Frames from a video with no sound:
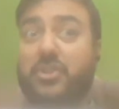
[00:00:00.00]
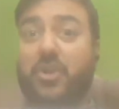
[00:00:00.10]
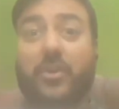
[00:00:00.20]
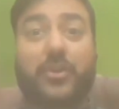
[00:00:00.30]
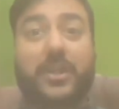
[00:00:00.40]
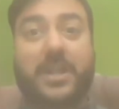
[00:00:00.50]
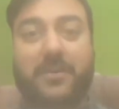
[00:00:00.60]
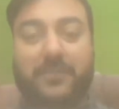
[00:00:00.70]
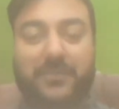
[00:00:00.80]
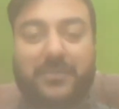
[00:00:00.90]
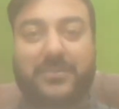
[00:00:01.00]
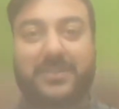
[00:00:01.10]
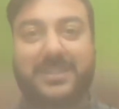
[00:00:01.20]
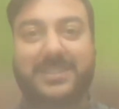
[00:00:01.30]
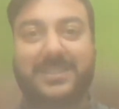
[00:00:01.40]
you're not good enough.
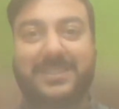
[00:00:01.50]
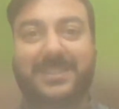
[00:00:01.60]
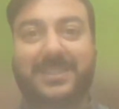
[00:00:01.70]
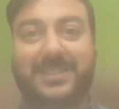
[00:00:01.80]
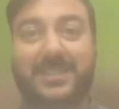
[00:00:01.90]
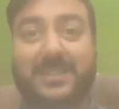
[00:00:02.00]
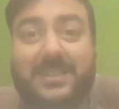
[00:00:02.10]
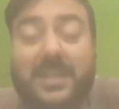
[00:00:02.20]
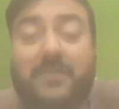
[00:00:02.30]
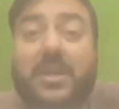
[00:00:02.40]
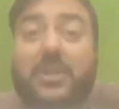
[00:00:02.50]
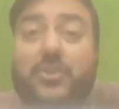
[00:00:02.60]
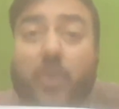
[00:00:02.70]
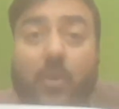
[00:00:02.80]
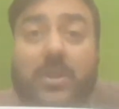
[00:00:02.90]
Then we are
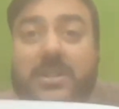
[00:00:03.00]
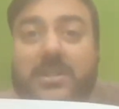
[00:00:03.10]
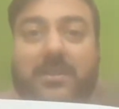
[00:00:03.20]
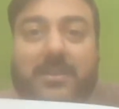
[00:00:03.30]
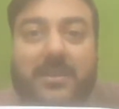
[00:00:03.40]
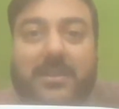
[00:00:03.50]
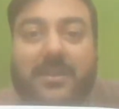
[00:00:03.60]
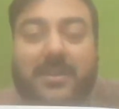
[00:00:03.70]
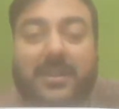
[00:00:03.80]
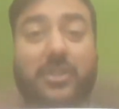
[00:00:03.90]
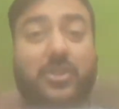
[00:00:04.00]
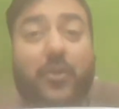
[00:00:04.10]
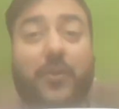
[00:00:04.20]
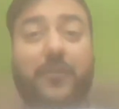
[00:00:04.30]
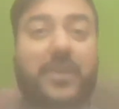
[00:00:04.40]
told that you're
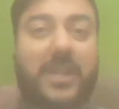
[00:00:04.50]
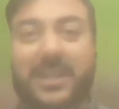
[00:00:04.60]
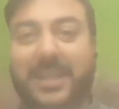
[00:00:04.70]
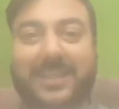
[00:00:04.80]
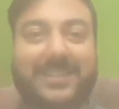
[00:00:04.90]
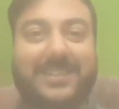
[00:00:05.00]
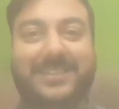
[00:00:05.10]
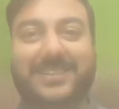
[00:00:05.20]
good for nothing.